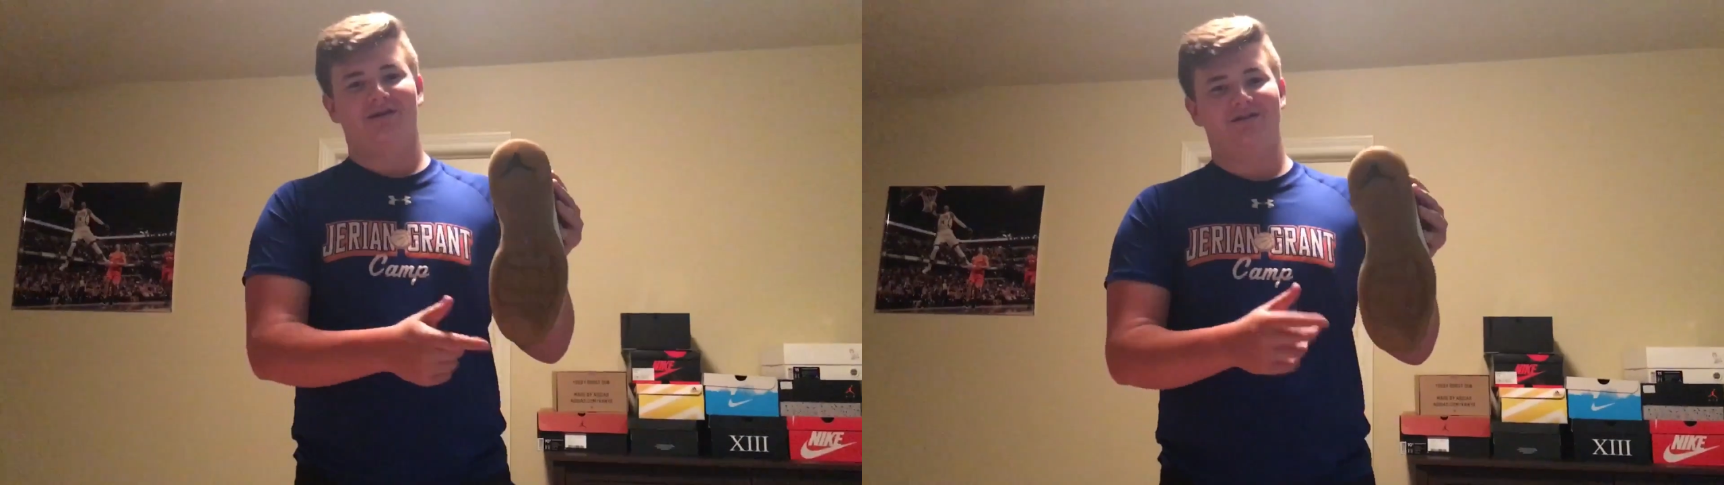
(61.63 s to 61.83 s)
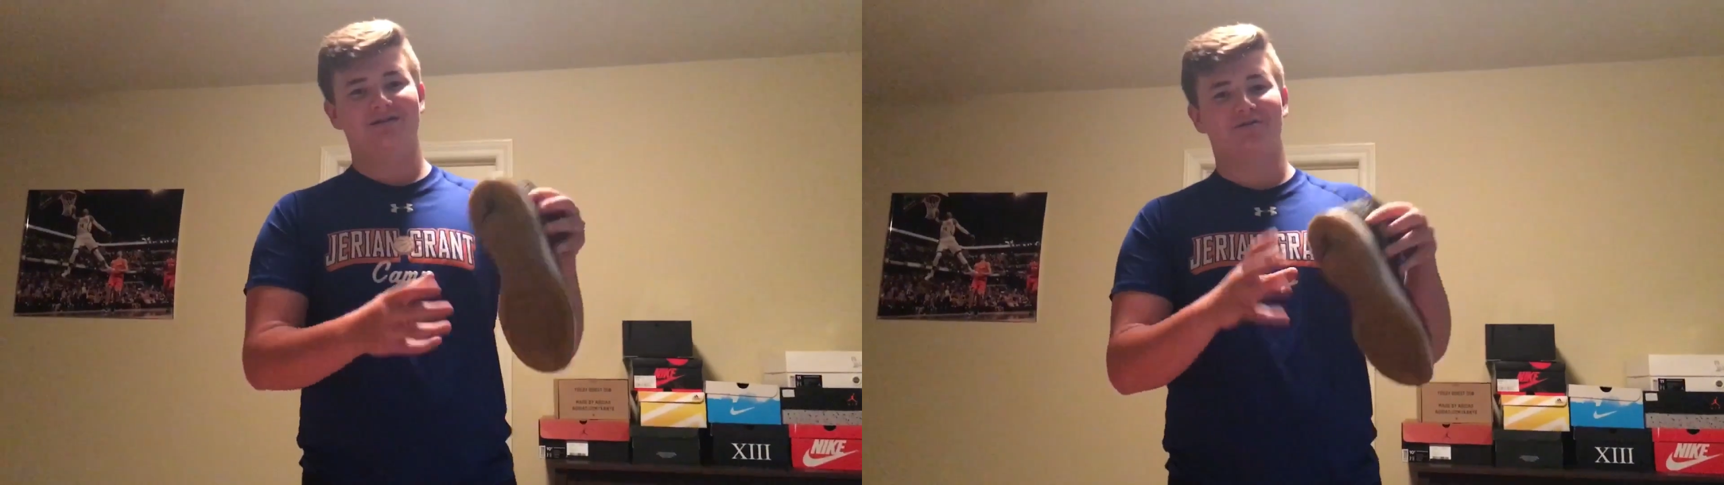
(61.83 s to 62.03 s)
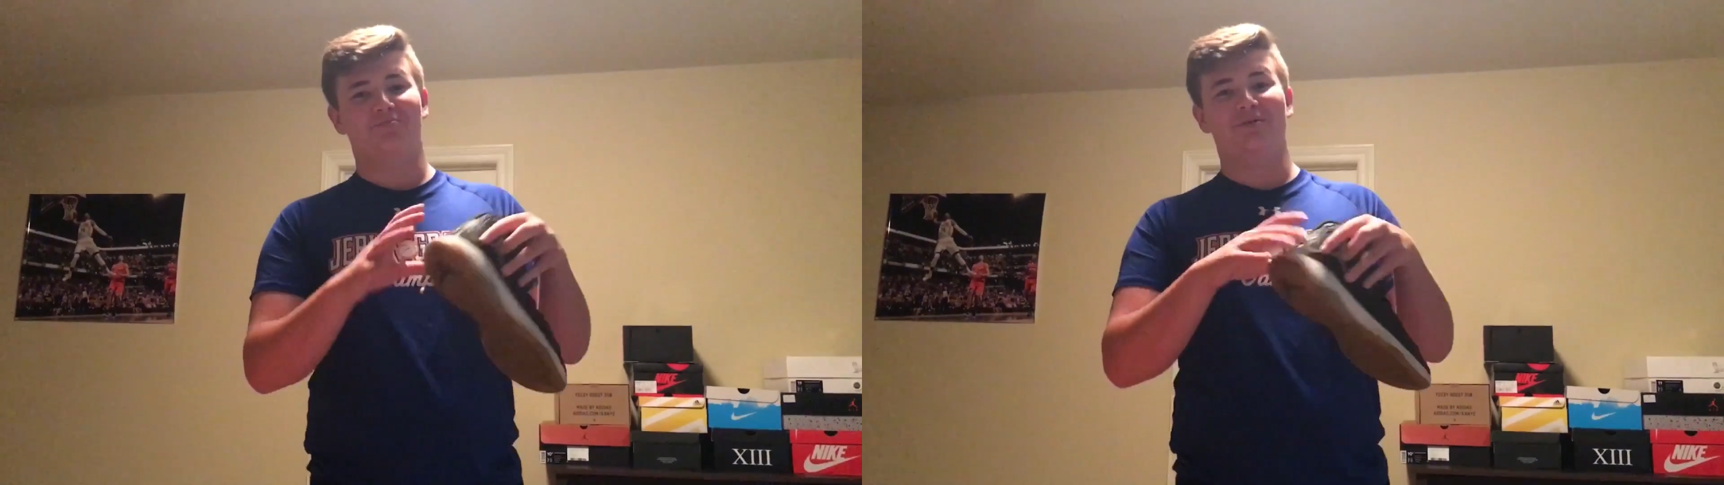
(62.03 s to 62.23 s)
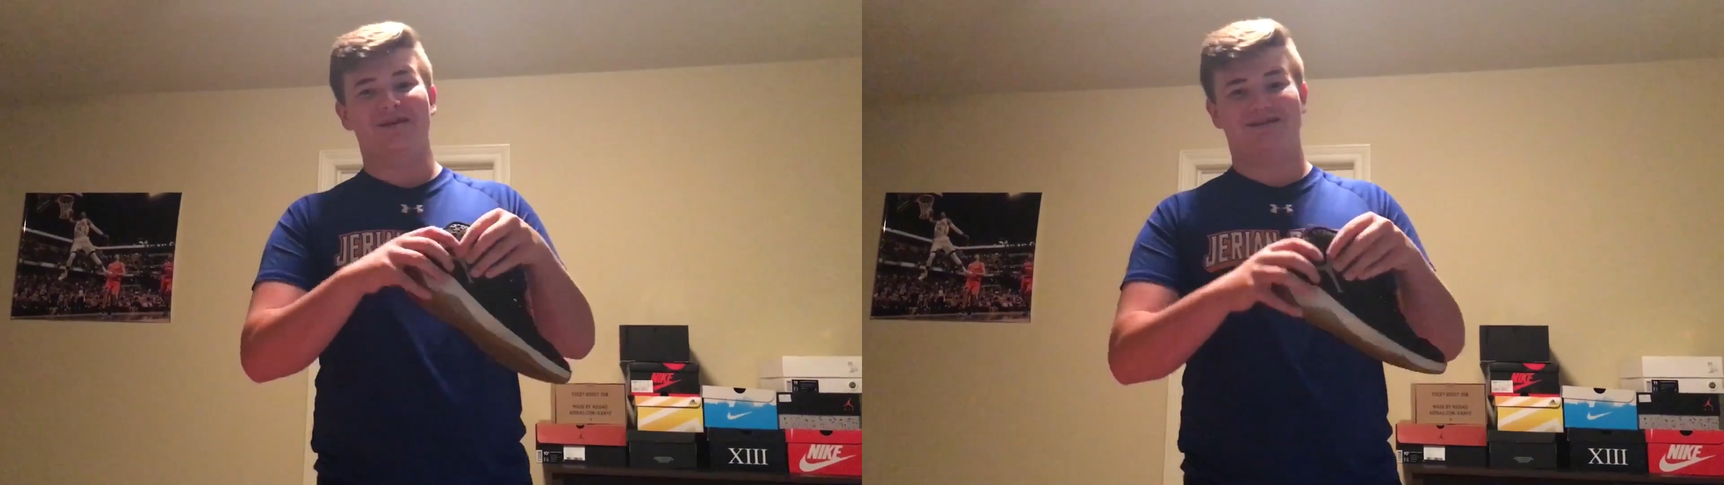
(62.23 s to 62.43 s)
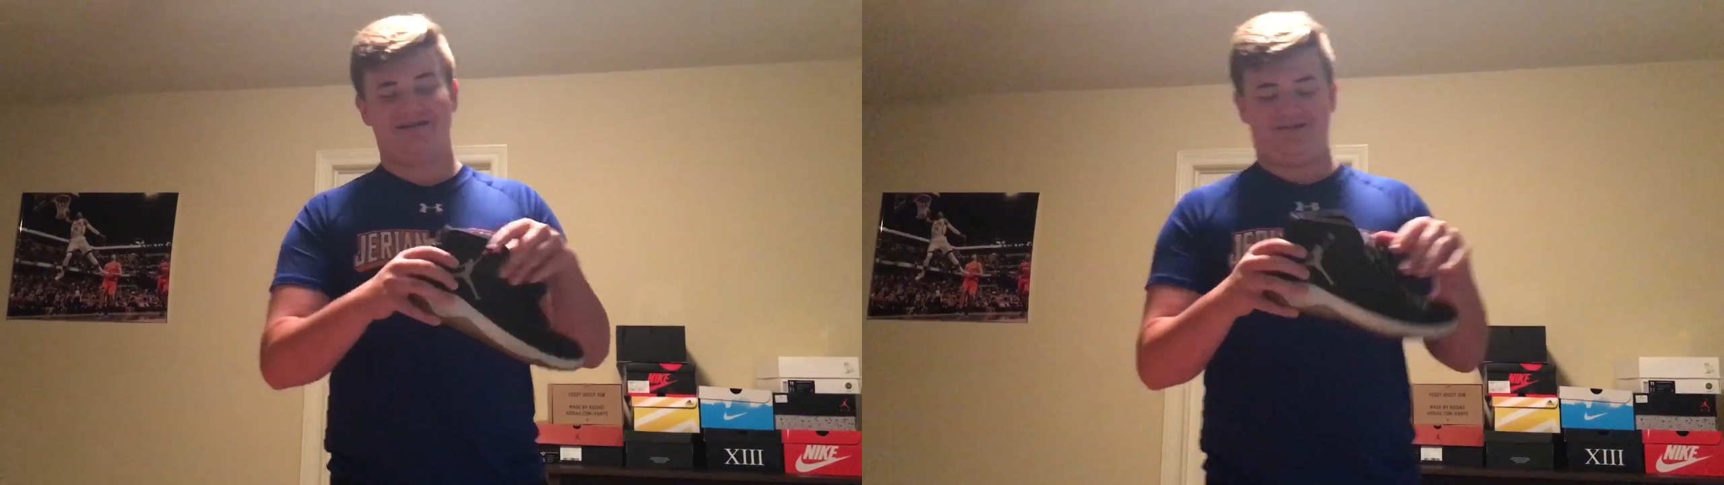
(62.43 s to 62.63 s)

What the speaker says: These are beat.